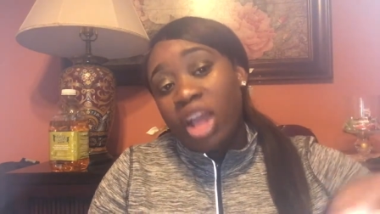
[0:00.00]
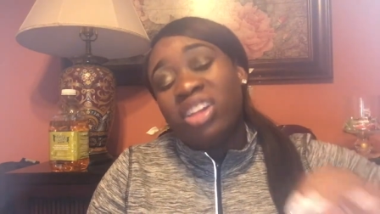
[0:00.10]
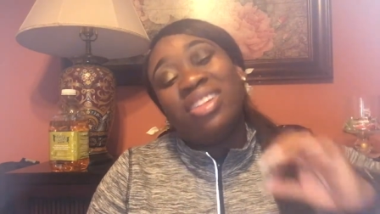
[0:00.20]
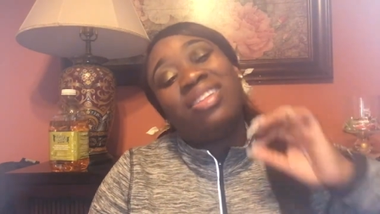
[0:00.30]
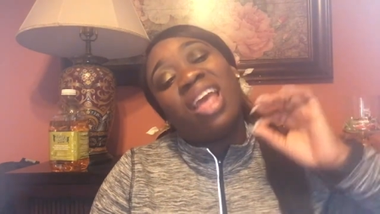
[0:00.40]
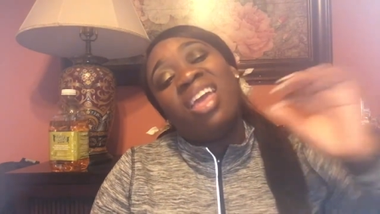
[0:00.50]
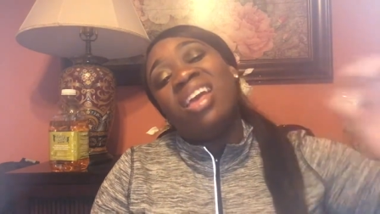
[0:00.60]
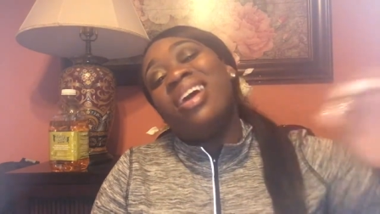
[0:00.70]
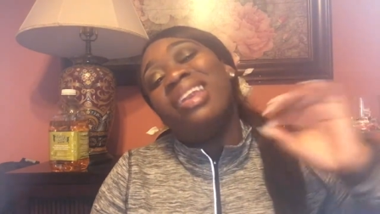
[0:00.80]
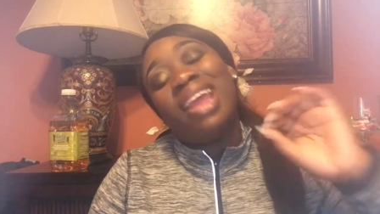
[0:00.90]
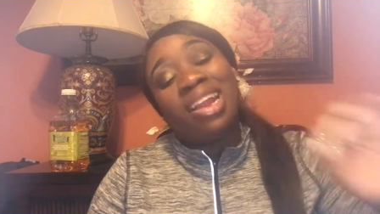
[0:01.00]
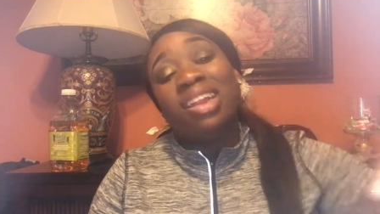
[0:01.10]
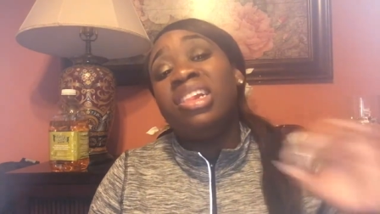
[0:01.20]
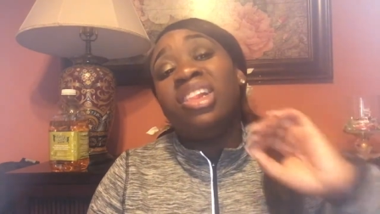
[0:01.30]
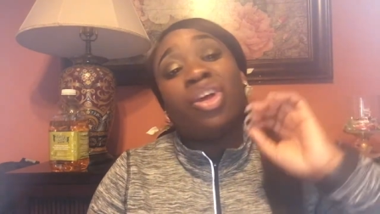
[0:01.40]
Stay
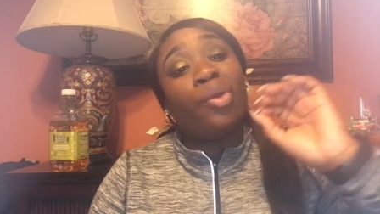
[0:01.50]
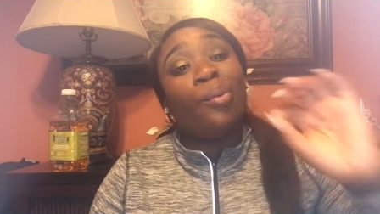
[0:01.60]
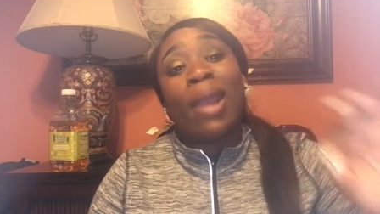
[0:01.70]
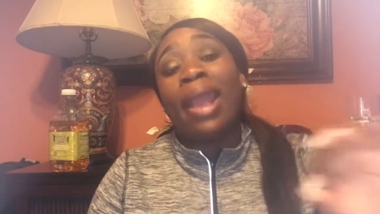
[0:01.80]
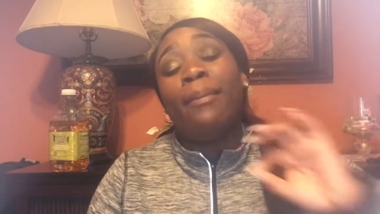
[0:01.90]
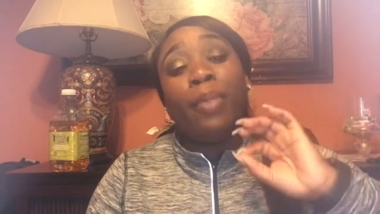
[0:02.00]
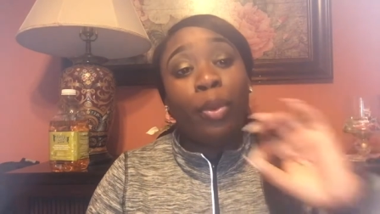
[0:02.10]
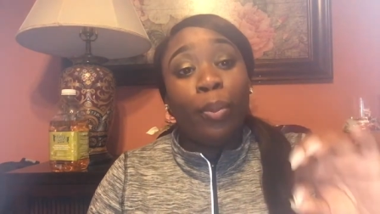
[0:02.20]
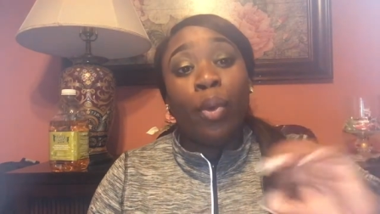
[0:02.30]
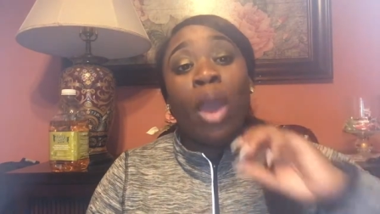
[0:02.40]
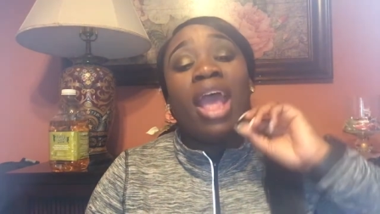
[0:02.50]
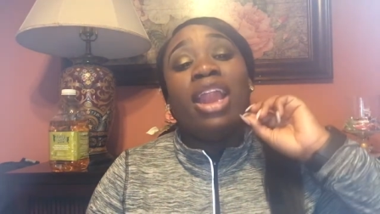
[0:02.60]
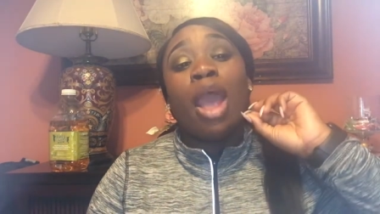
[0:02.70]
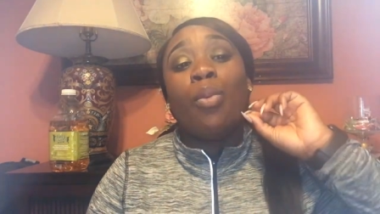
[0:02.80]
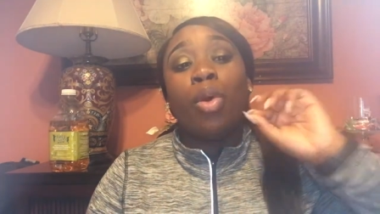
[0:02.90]
connected to the right people
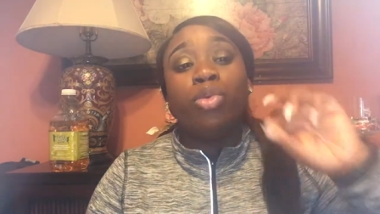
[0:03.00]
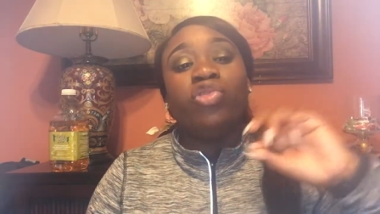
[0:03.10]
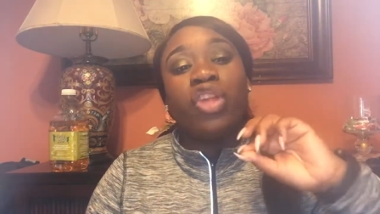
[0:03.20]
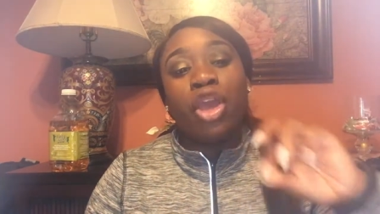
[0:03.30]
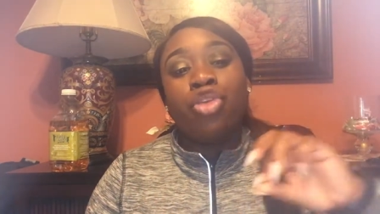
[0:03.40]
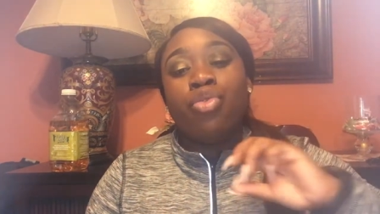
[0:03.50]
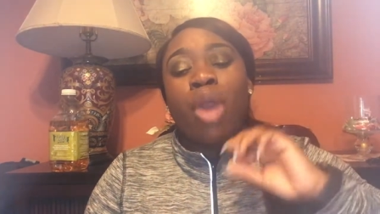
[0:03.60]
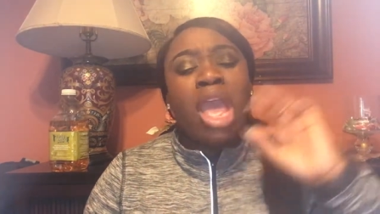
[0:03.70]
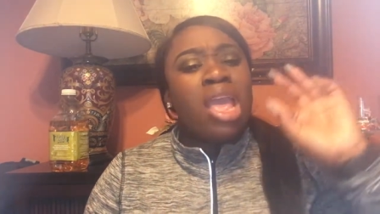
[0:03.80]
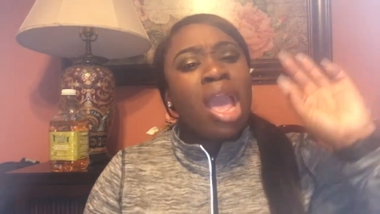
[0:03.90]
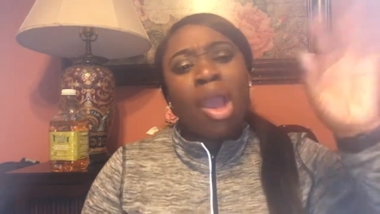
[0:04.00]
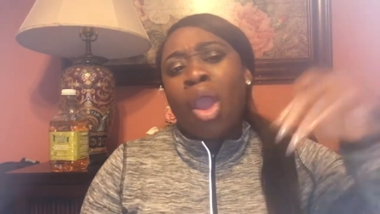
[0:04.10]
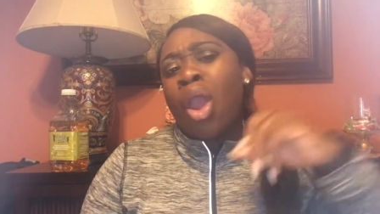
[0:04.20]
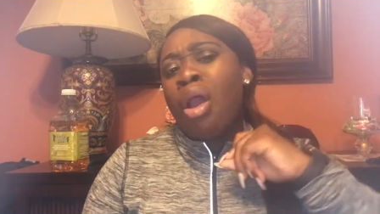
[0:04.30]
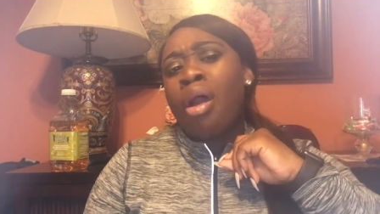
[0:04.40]
that won't tell you, yeah,
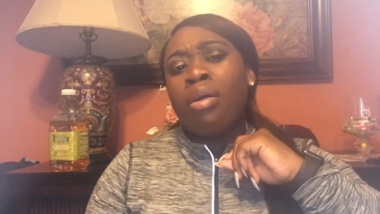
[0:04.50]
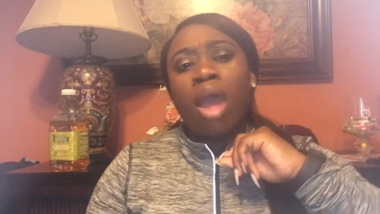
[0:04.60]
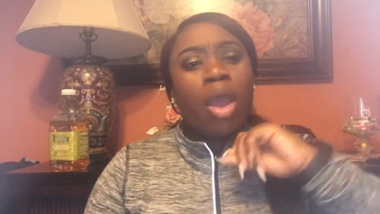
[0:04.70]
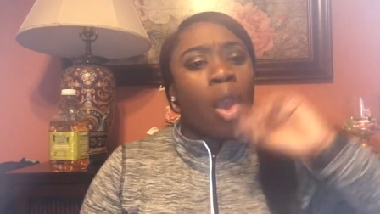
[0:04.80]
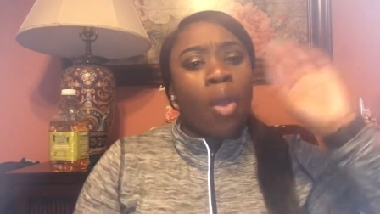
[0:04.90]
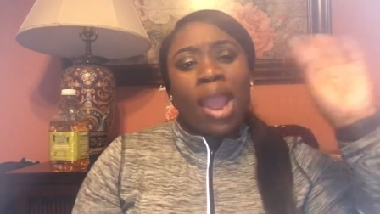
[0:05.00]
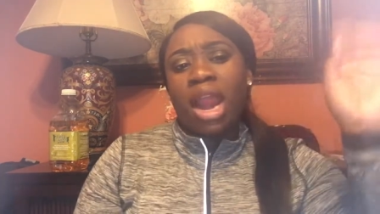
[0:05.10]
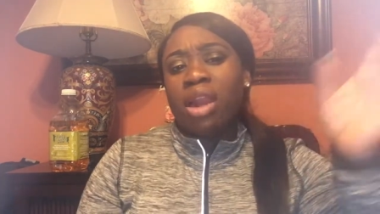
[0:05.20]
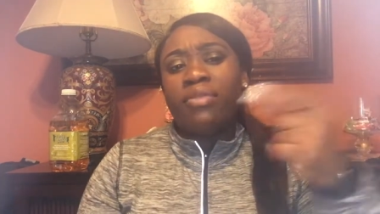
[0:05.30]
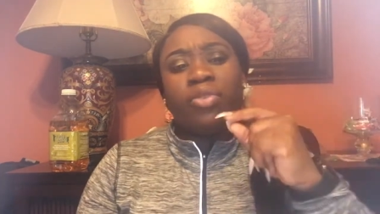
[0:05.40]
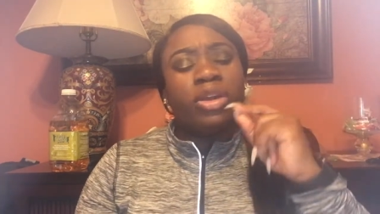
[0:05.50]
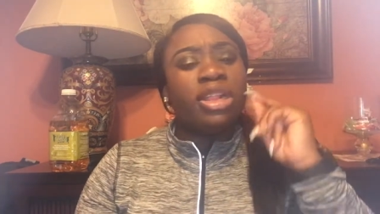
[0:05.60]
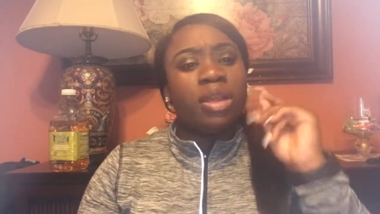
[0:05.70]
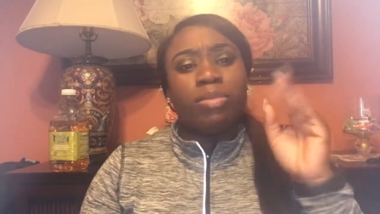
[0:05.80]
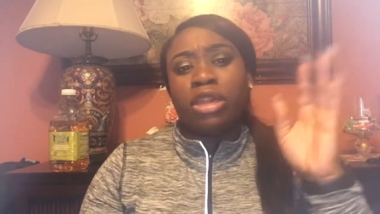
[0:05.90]
girl, go ahead and
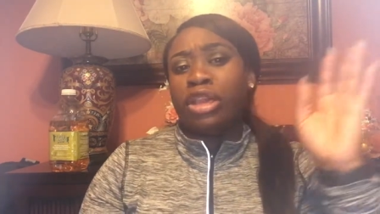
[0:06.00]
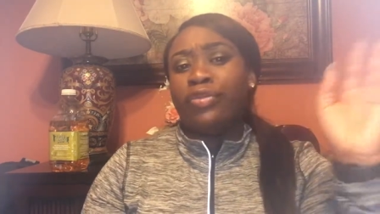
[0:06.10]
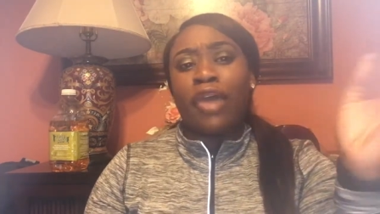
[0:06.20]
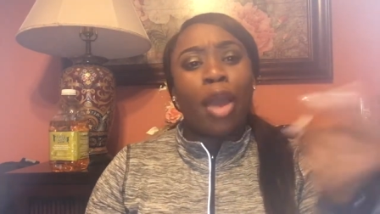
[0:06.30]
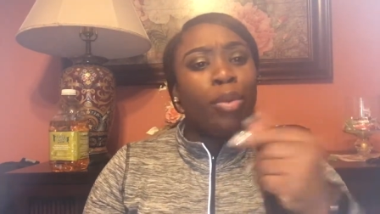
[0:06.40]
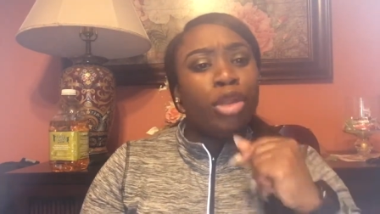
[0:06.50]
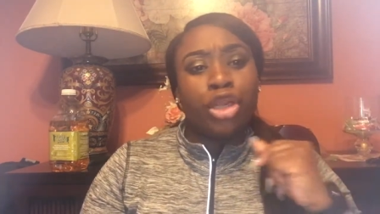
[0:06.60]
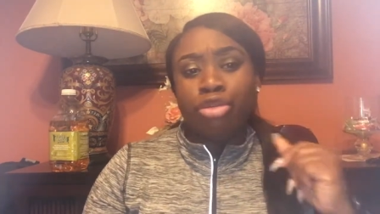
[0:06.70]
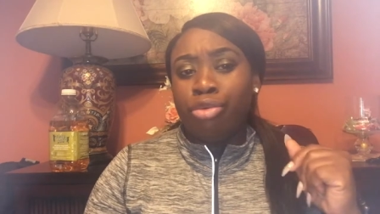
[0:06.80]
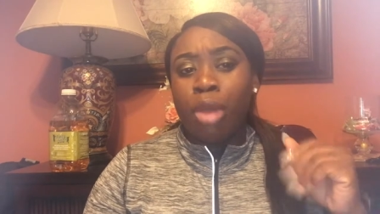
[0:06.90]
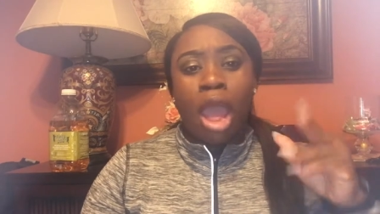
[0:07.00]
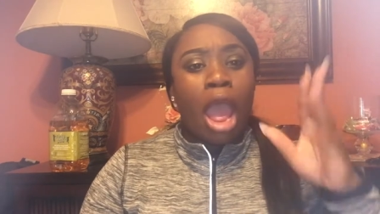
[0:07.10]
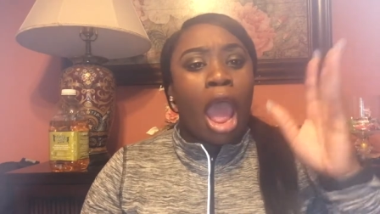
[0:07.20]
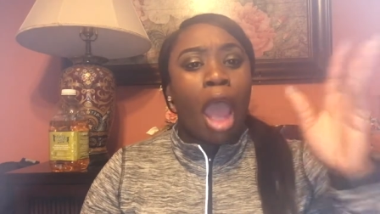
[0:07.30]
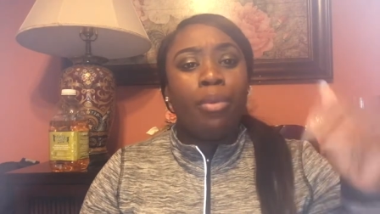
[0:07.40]
divorce him, because if I was you,
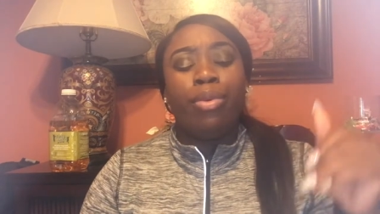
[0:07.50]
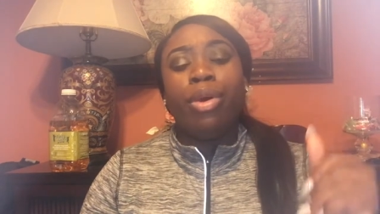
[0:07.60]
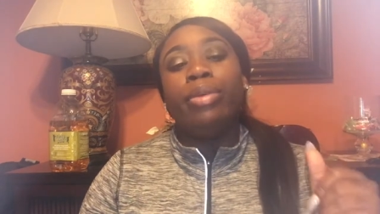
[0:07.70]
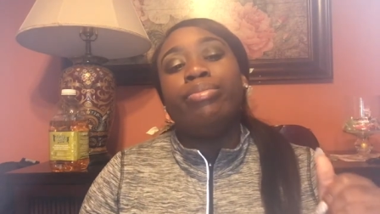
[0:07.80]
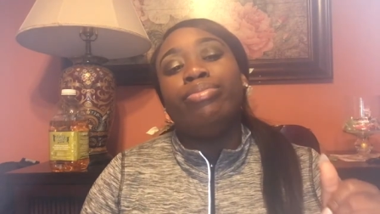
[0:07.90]
I would.